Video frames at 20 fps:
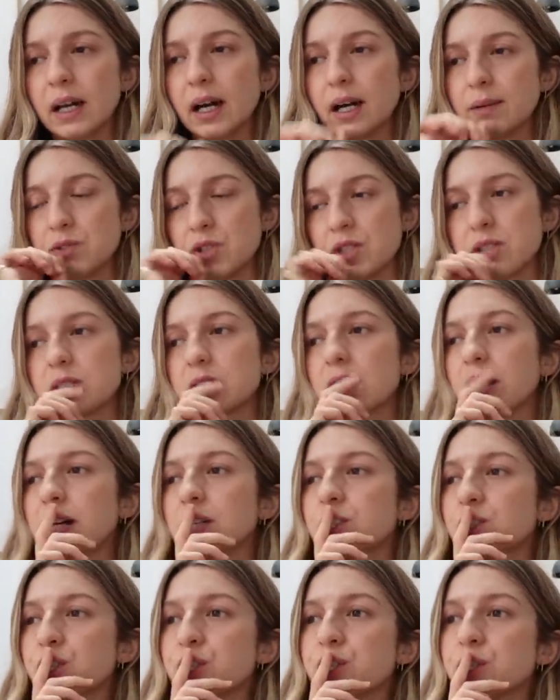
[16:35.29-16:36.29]
I'm just
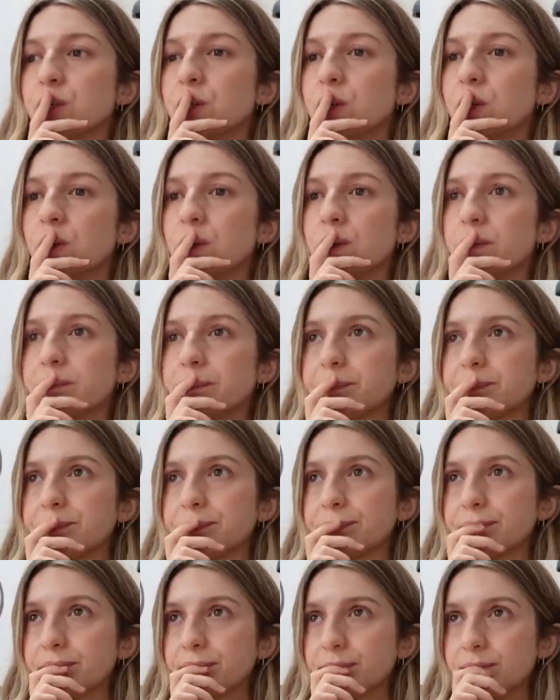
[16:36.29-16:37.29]
unsure
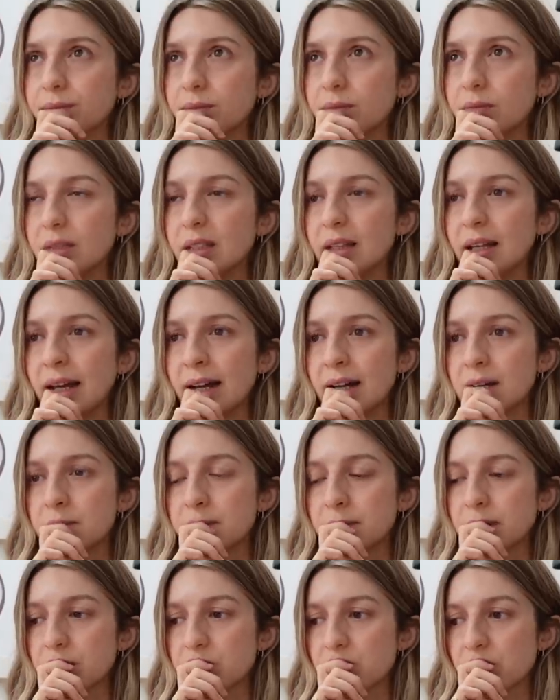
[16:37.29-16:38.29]
how
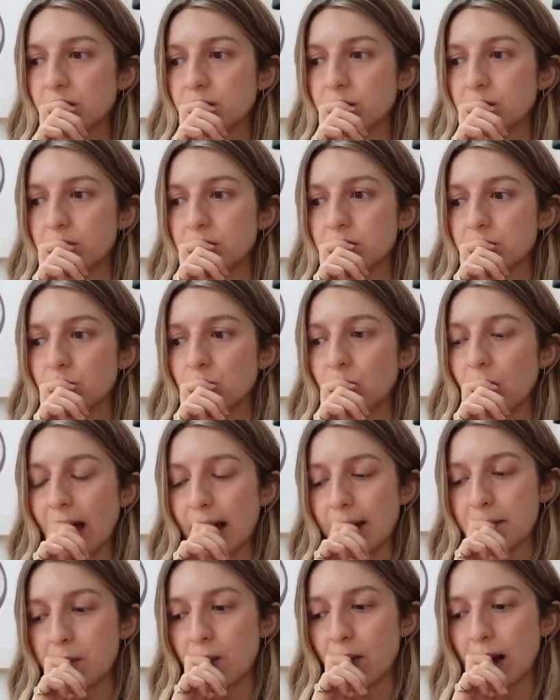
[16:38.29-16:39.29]
much I would
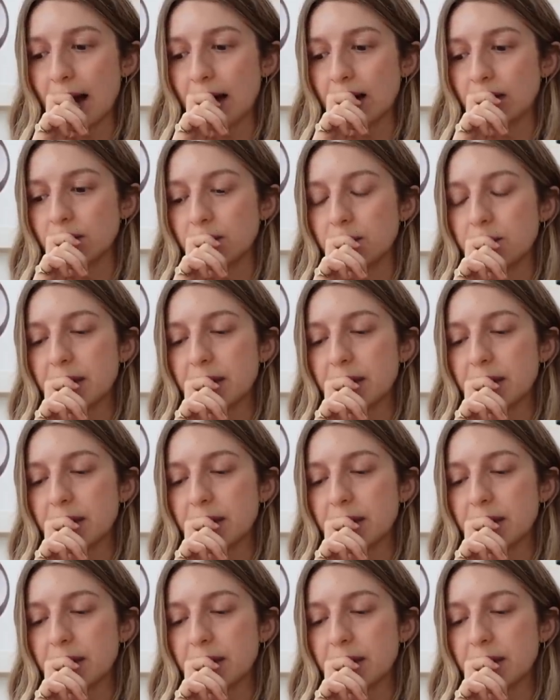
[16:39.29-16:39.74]
wear brown,